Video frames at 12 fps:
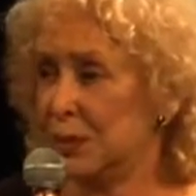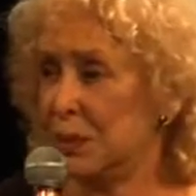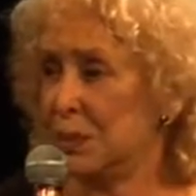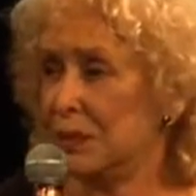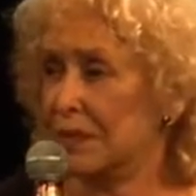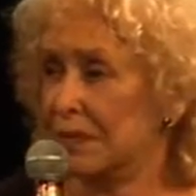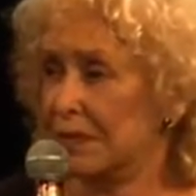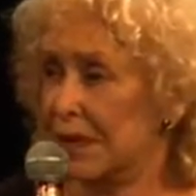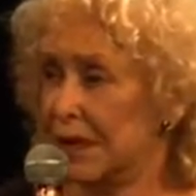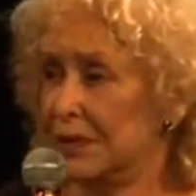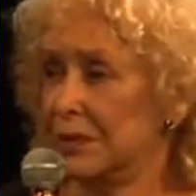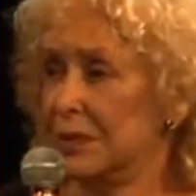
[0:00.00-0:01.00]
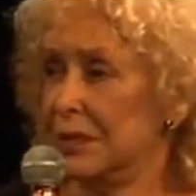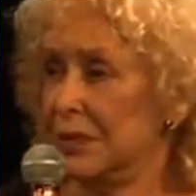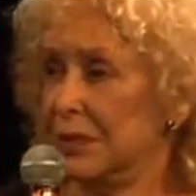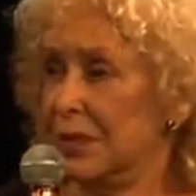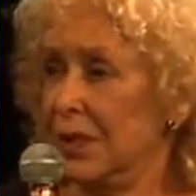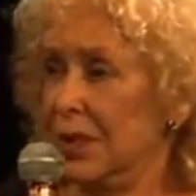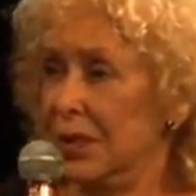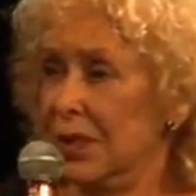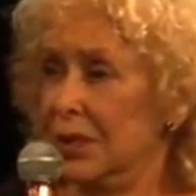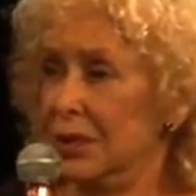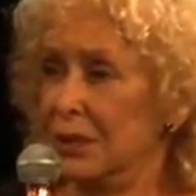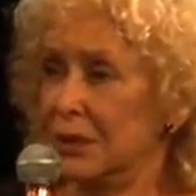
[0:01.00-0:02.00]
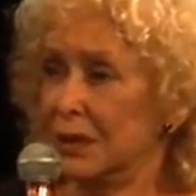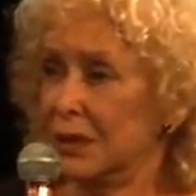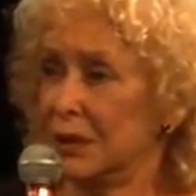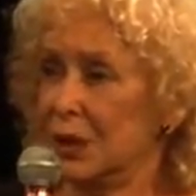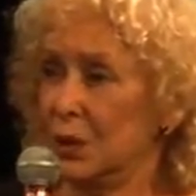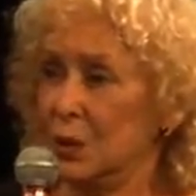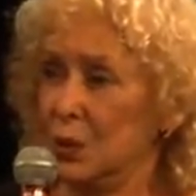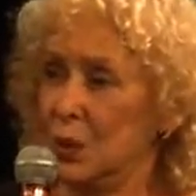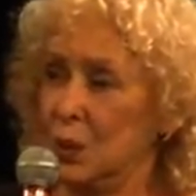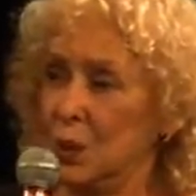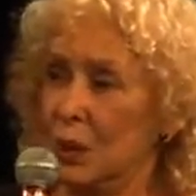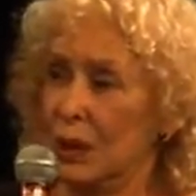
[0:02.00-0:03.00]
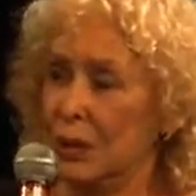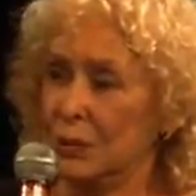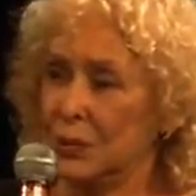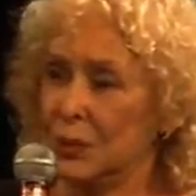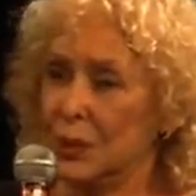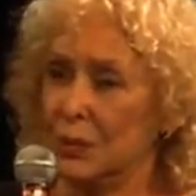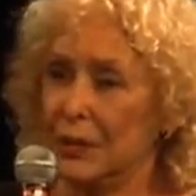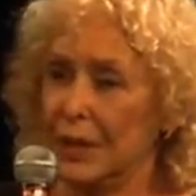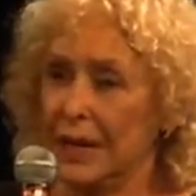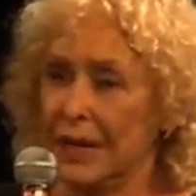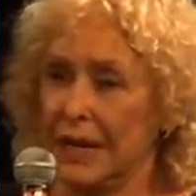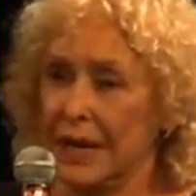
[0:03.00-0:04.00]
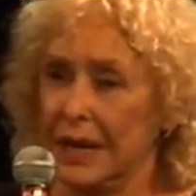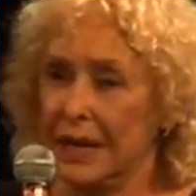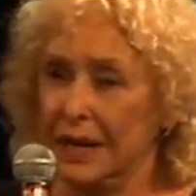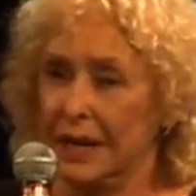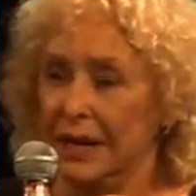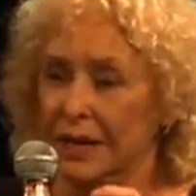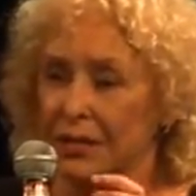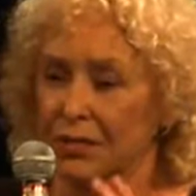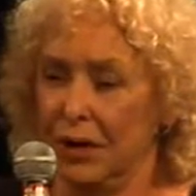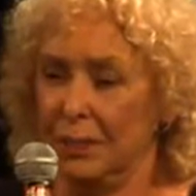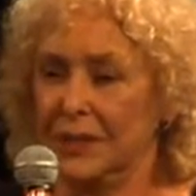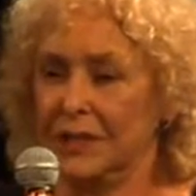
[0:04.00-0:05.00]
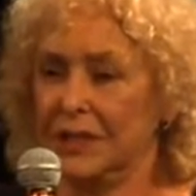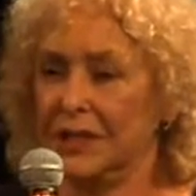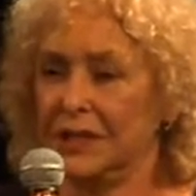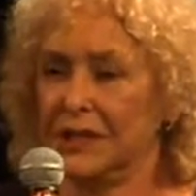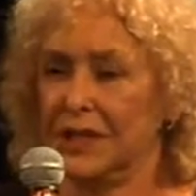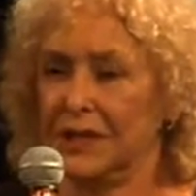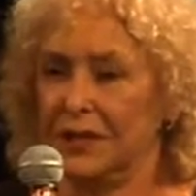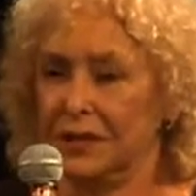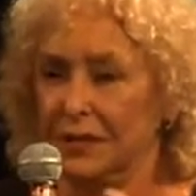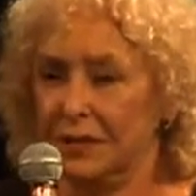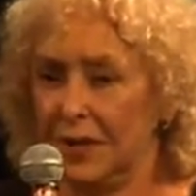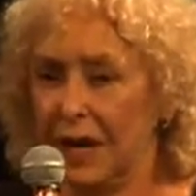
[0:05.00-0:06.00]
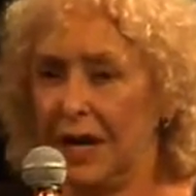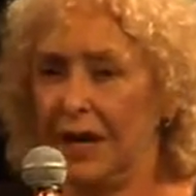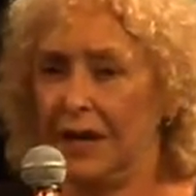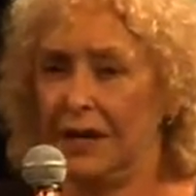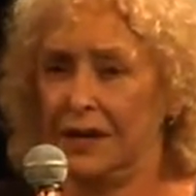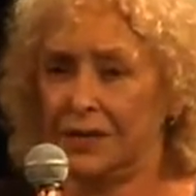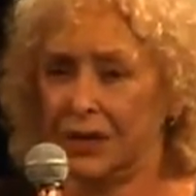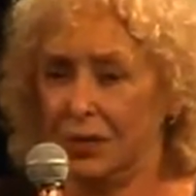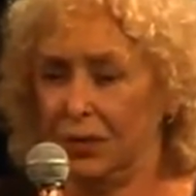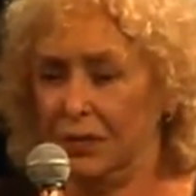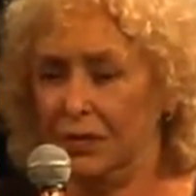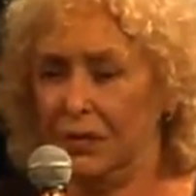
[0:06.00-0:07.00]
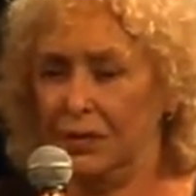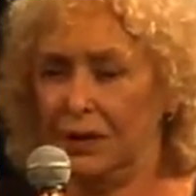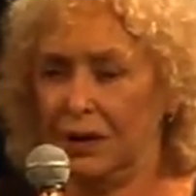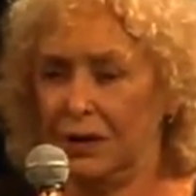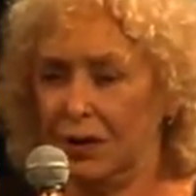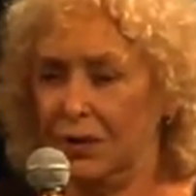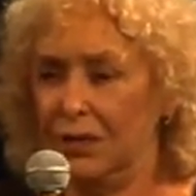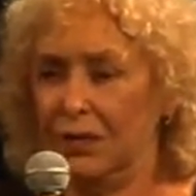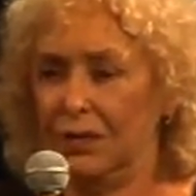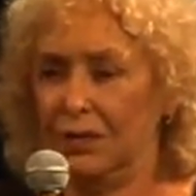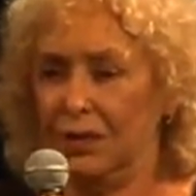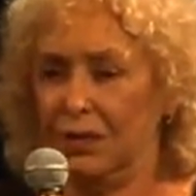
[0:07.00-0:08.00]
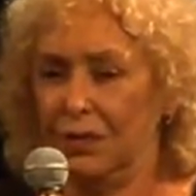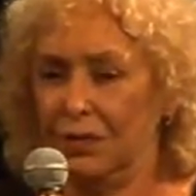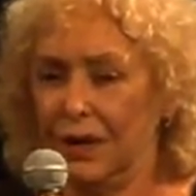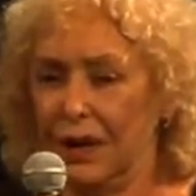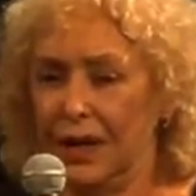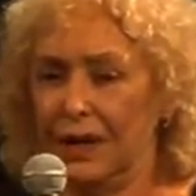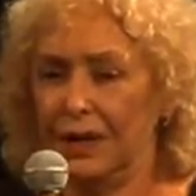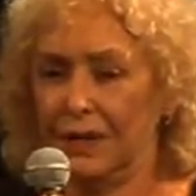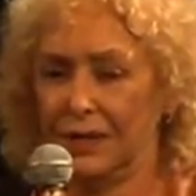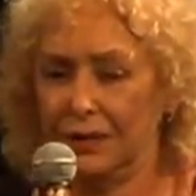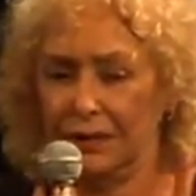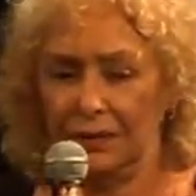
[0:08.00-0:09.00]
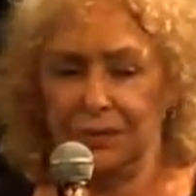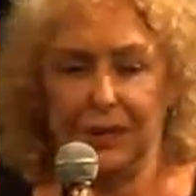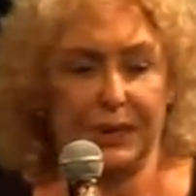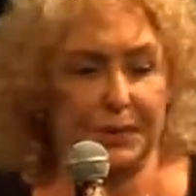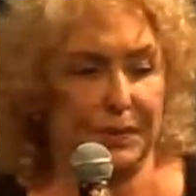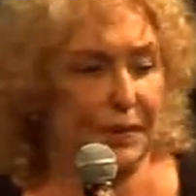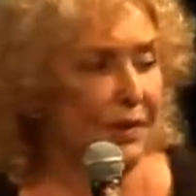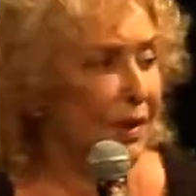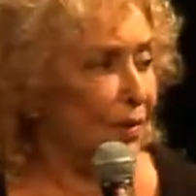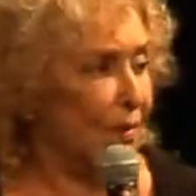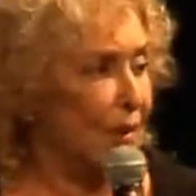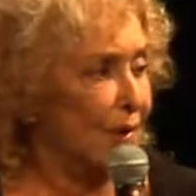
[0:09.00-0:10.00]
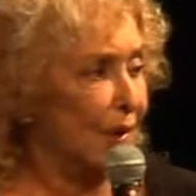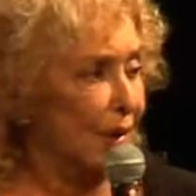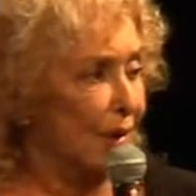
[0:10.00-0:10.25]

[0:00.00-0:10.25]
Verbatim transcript: we were friends with who were so absorbed in repetition, the phrase over and over and over again until it was what they thought